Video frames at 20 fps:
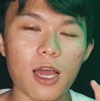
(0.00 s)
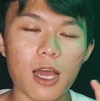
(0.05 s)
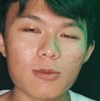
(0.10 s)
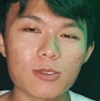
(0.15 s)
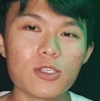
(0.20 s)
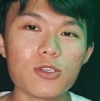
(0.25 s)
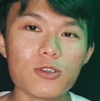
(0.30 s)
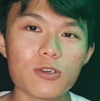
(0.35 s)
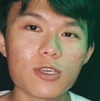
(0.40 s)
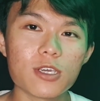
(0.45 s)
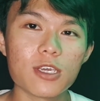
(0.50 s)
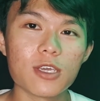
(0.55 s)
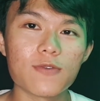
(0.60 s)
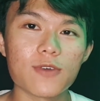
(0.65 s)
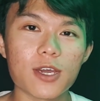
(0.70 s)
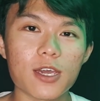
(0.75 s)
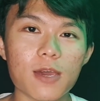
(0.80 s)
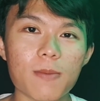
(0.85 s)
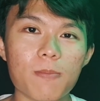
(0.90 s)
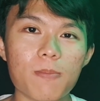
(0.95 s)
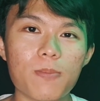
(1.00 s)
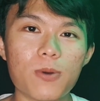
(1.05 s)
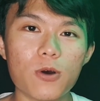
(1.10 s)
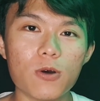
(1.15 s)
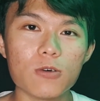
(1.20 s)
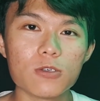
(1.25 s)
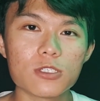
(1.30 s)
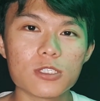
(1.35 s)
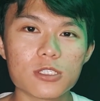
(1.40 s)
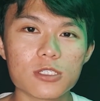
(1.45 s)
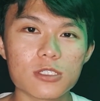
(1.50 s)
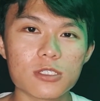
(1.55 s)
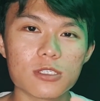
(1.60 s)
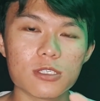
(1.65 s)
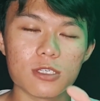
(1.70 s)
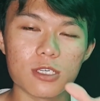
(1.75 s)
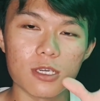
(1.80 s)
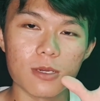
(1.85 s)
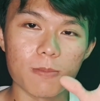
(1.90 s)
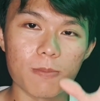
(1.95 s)
I'm still looking if I can post
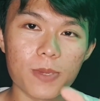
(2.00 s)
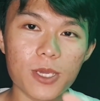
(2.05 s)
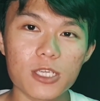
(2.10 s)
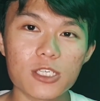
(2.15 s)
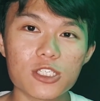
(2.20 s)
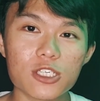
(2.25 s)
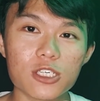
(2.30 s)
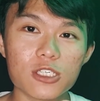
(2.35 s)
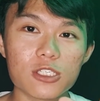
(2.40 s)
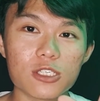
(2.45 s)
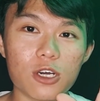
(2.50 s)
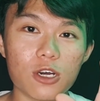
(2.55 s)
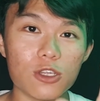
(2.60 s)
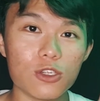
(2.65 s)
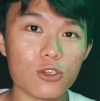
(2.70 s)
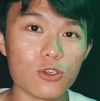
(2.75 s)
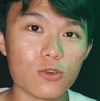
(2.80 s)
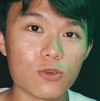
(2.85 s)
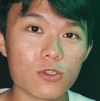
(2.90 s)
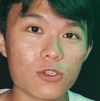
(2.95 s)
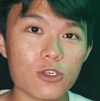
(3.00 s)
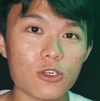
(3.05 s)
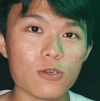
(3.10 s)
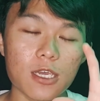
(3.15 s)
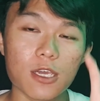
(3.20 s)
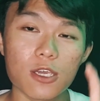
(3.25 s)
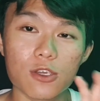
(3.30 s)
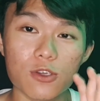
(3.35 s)
pictures on YouTube.